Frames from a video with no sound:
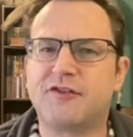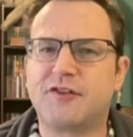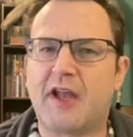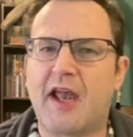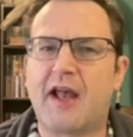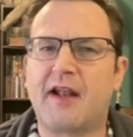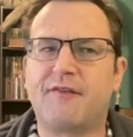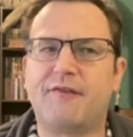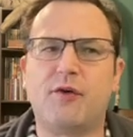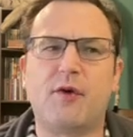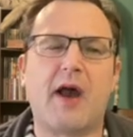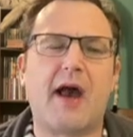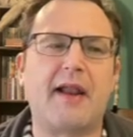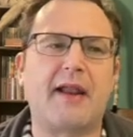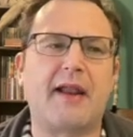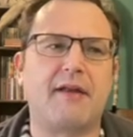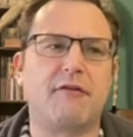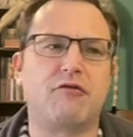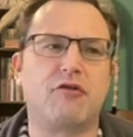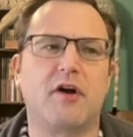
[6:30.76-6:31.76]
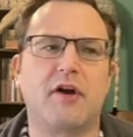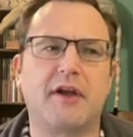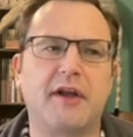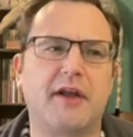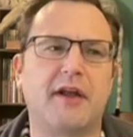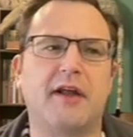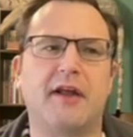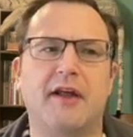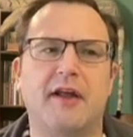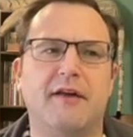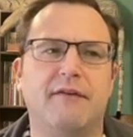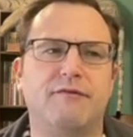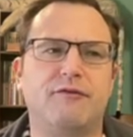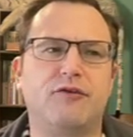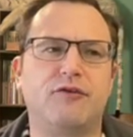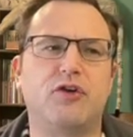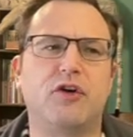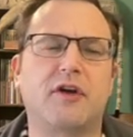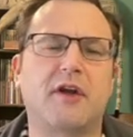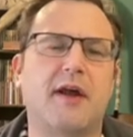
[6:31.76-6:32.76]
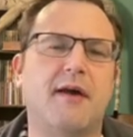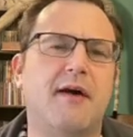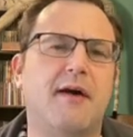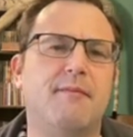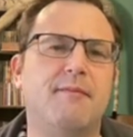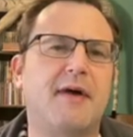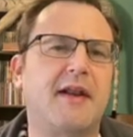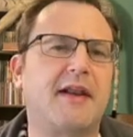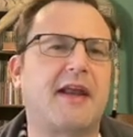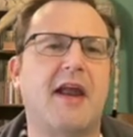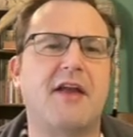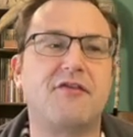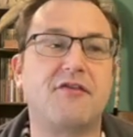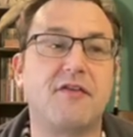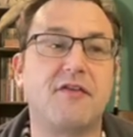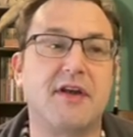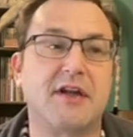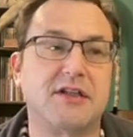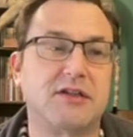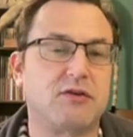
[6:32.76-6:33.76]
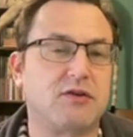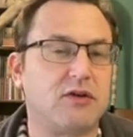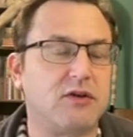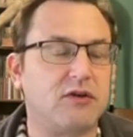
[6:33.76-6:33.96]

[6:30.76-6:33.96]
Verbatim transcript: can if you had a drug, uh, took a medication that